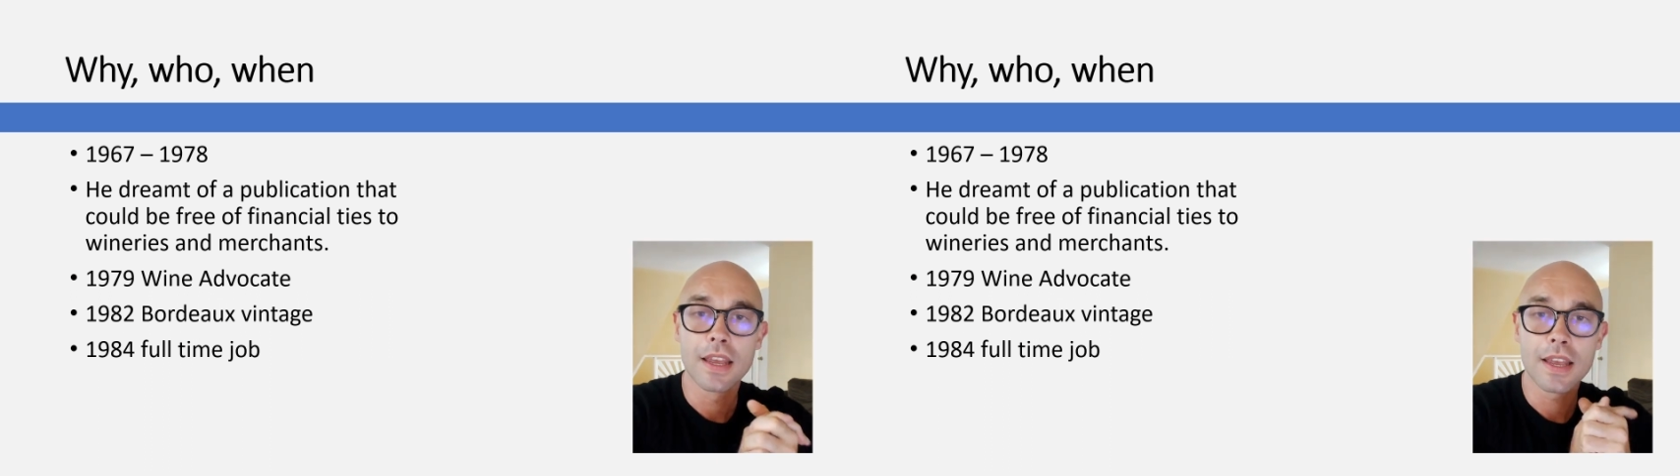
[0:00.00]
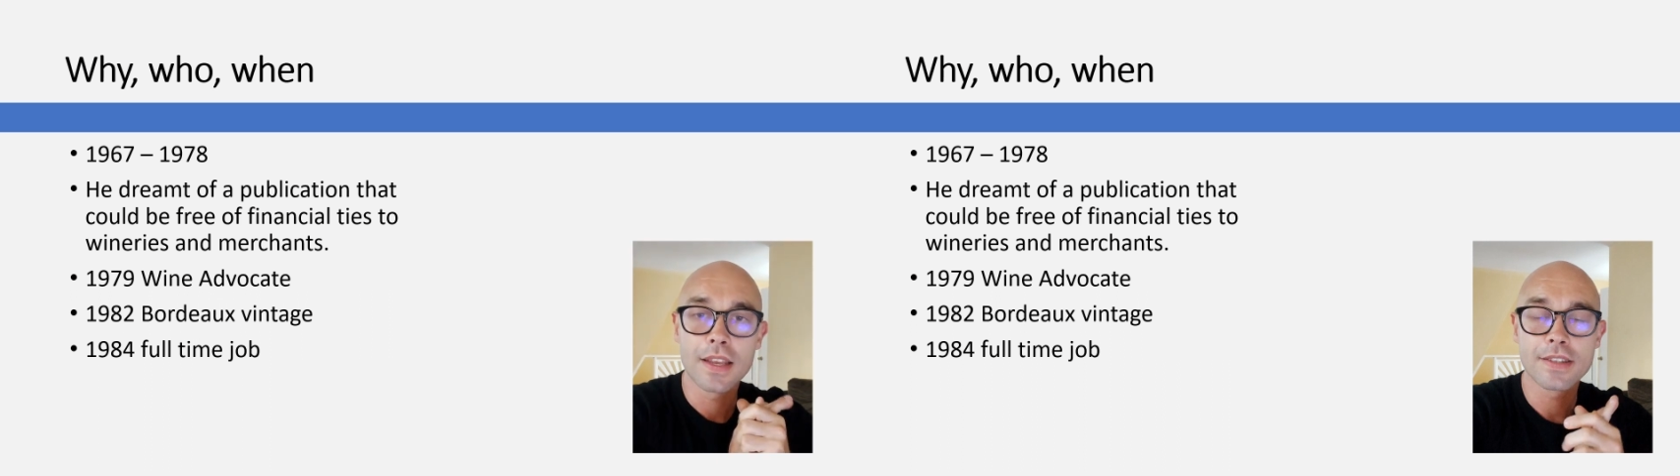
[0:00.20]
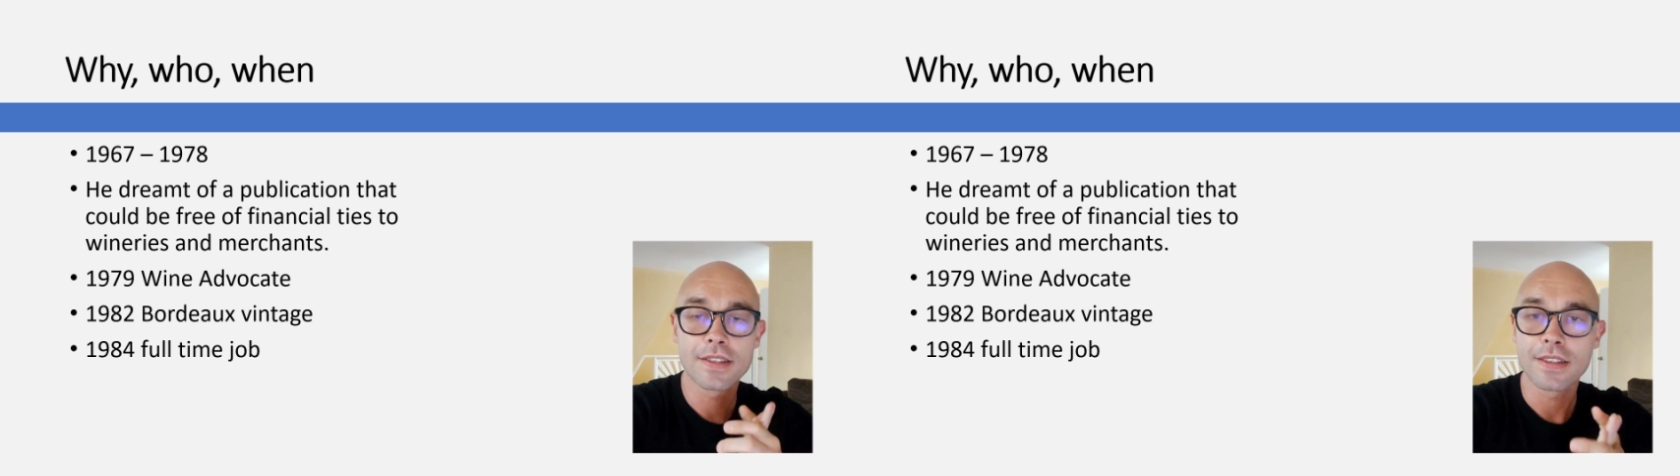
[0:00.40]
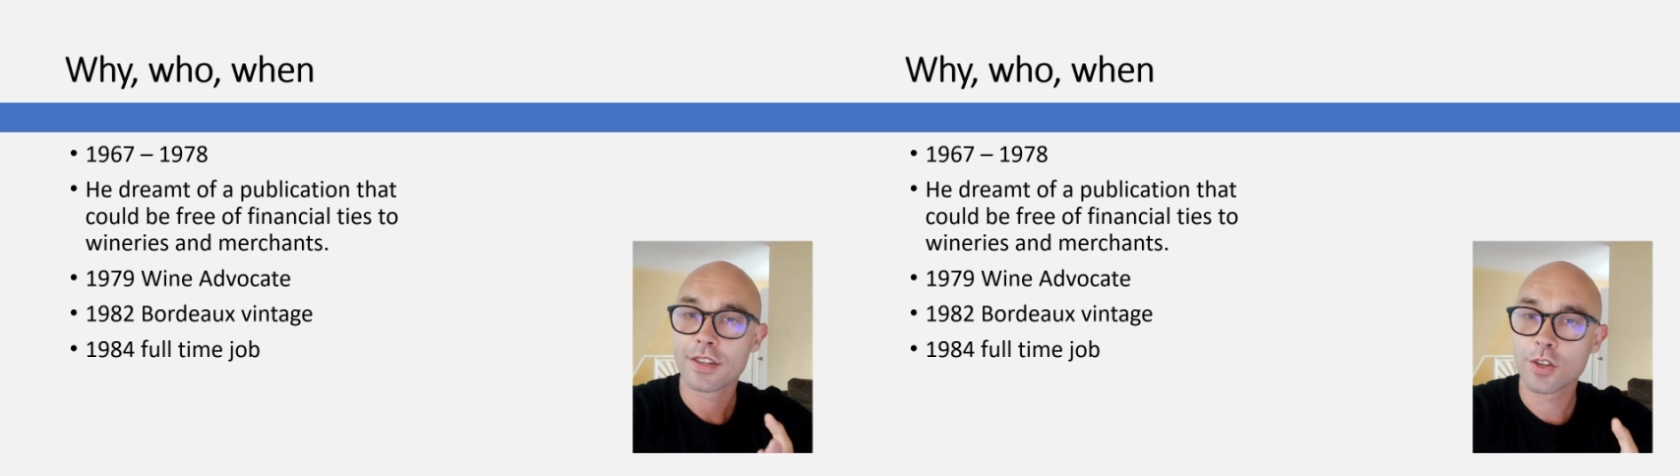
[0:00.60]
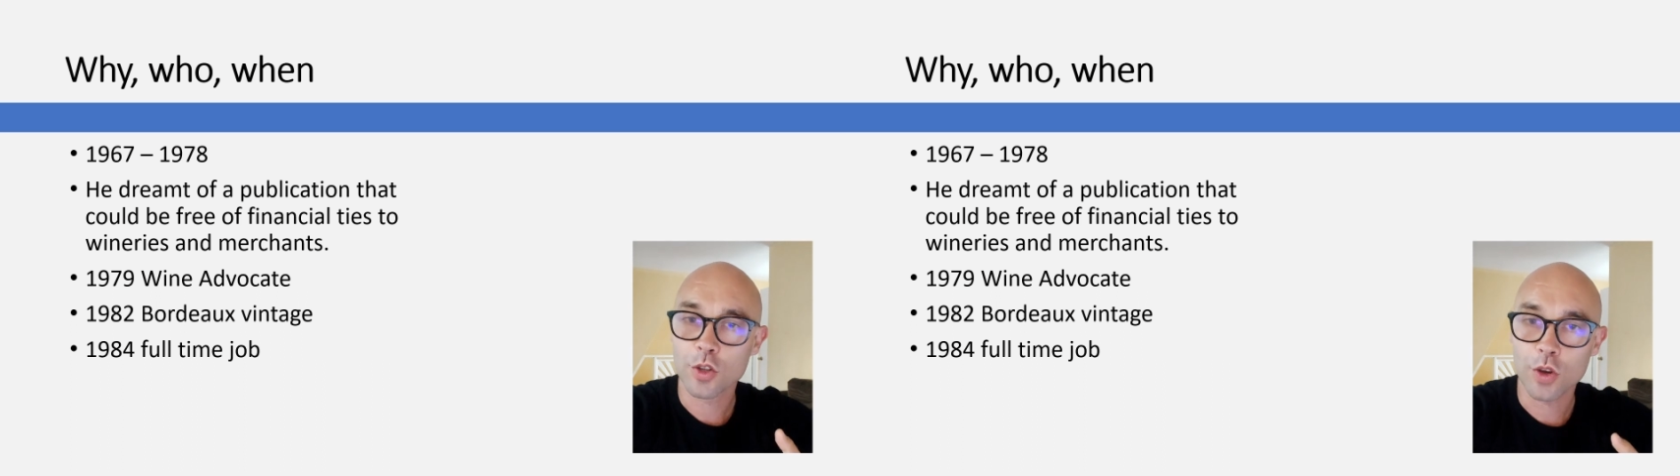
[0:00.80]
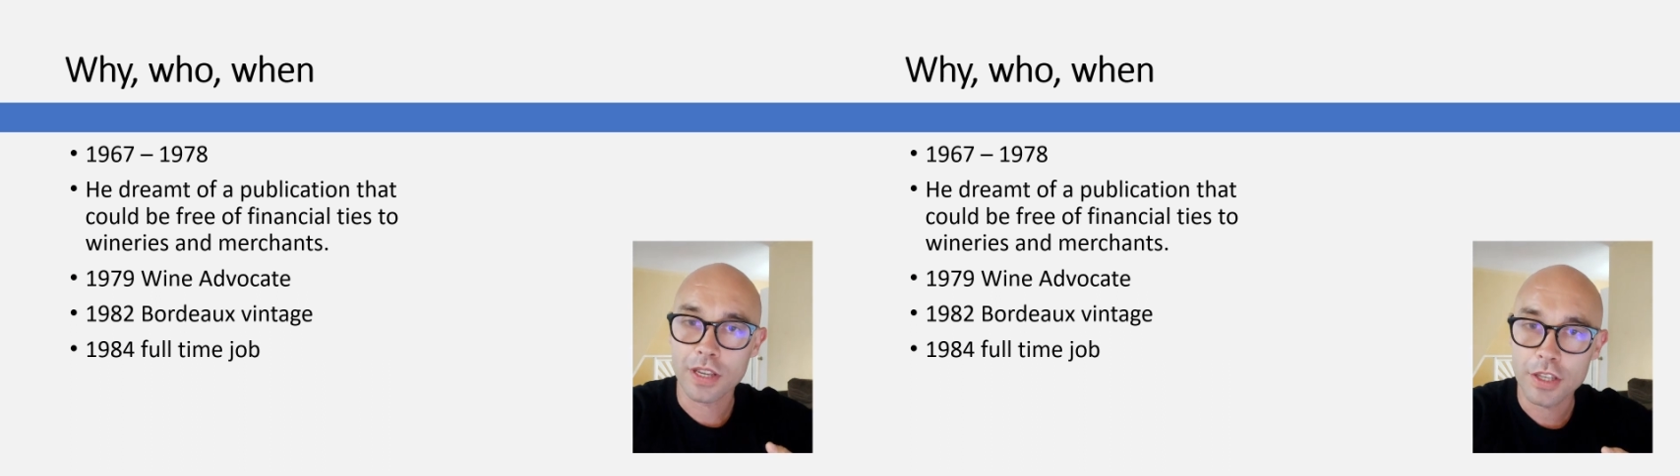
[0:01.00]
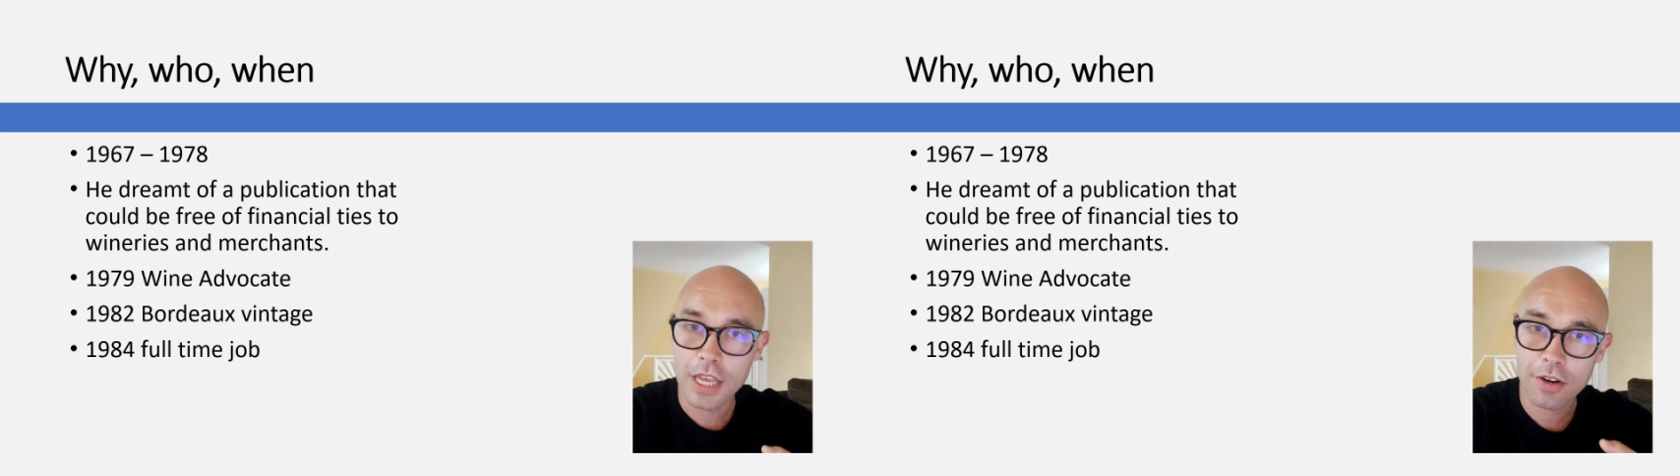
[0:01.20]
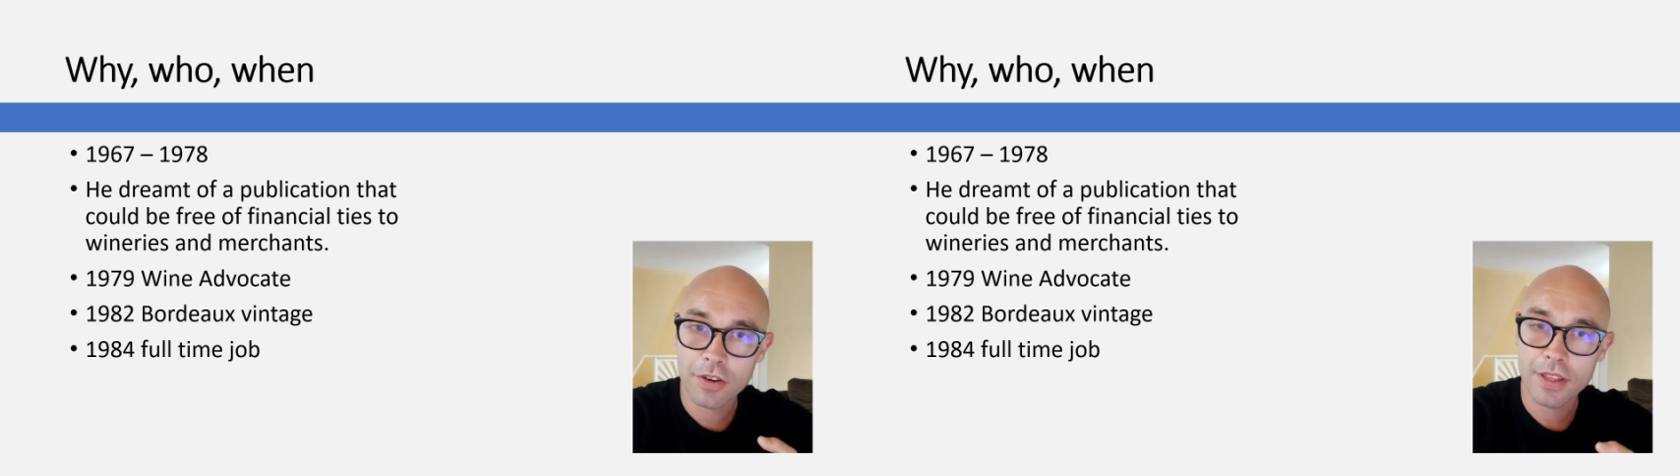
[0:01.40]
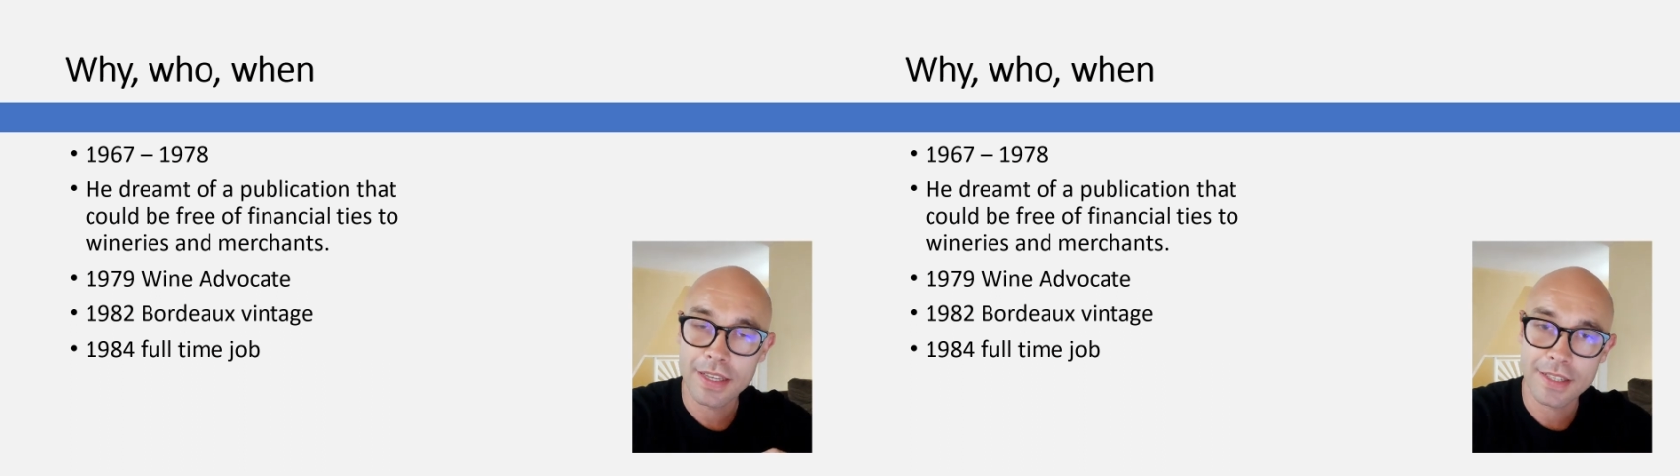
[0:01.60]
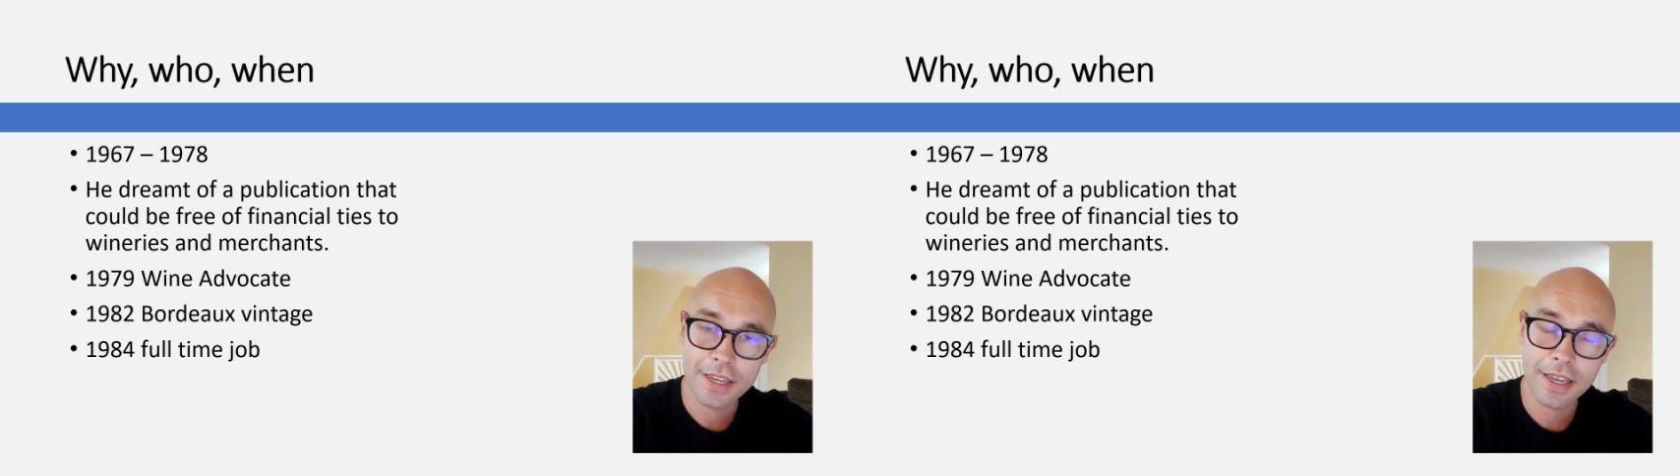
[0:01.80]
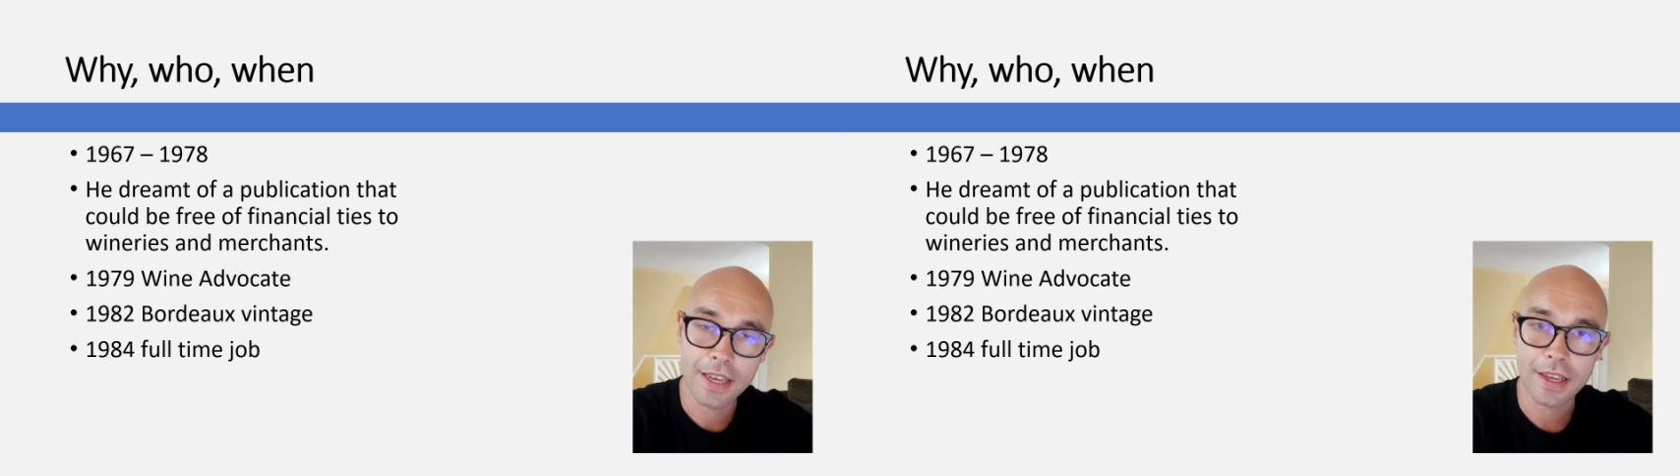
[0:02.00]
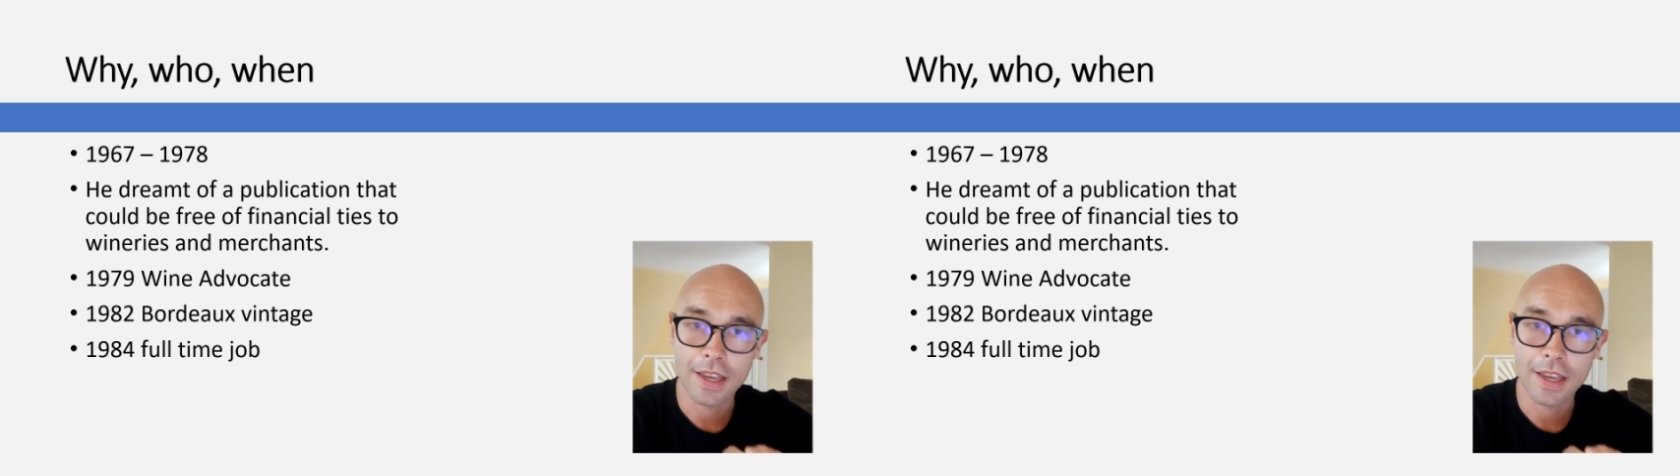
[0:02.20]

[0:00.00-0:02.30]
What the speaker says: is, integrity is key,